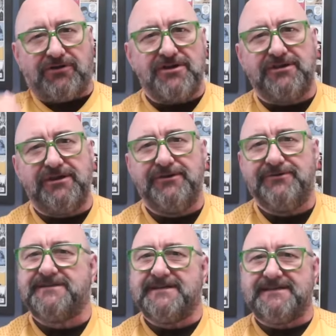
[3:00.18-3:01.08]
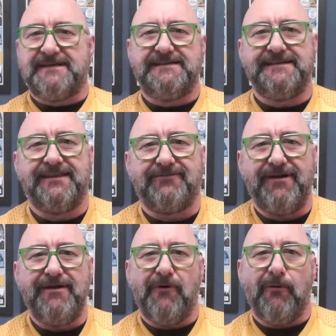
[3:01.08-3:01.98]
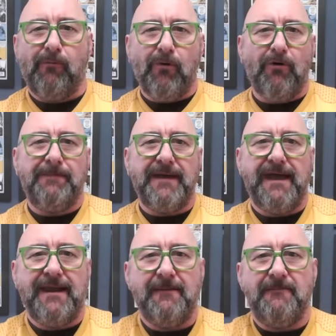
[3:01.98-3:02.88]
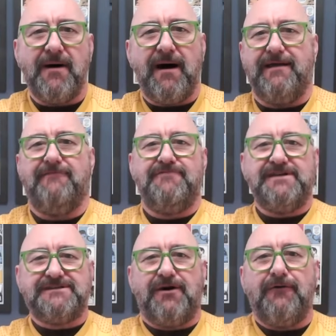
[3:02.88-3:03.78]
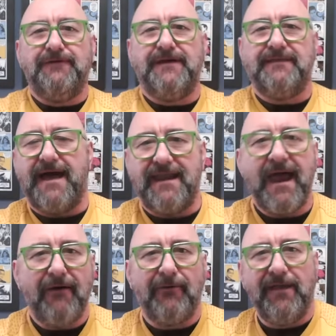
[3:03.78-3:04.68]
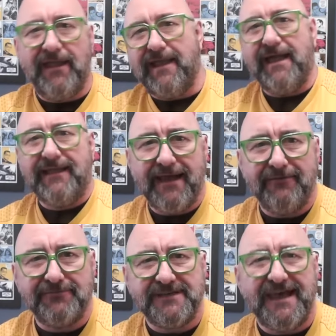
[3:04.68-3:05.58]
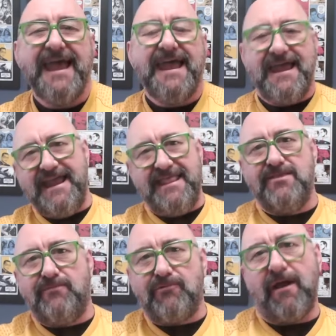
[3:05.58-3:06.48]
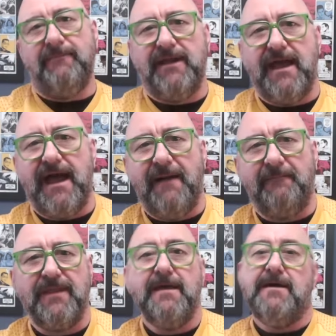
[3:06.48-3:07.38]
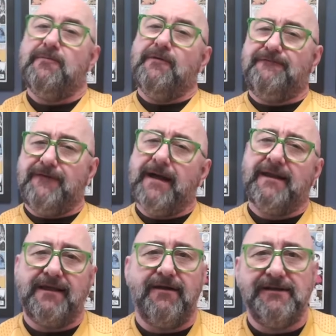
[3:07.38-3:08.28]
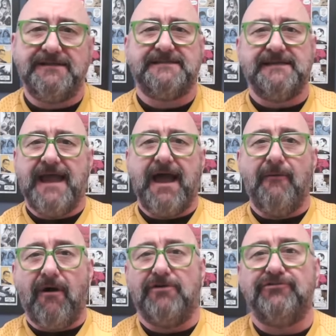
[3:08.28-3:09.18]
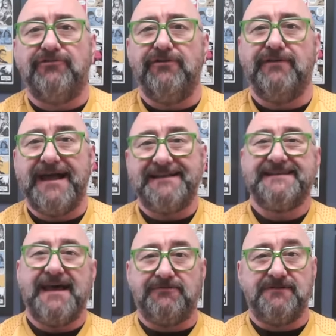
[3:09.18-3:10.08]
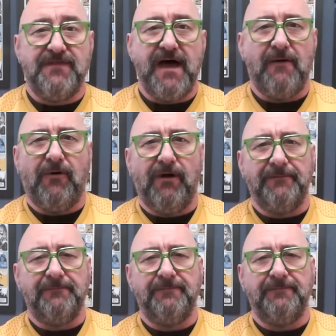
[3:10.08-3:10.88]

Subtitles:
good news, Season 3 will warp in by resolving that harrowing encounter in the premiere. We're finally going to see how our crew gets out of that one.